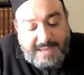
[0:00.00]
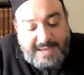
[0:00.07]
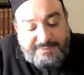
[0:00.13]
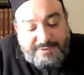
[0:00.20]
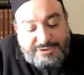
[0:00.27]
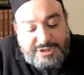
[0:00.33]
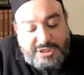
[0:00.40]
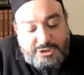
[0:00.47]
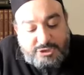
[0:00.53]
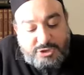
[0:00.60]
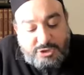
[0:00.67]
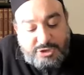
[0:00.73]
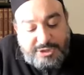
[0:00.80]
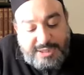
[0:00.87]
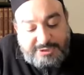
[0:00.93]
and the censure
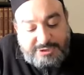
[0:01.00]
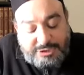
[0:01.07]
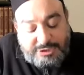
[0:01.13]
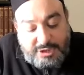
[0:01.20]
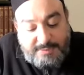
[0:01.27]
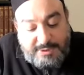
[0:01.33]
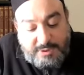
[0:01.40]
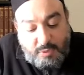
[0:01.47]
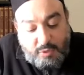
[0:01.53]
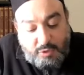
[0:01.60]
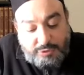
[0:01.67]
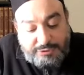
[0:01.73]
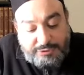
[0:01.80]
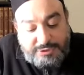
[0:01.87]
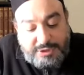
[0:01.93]
connected to him in the
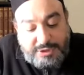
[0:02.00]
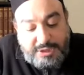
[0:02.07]
world.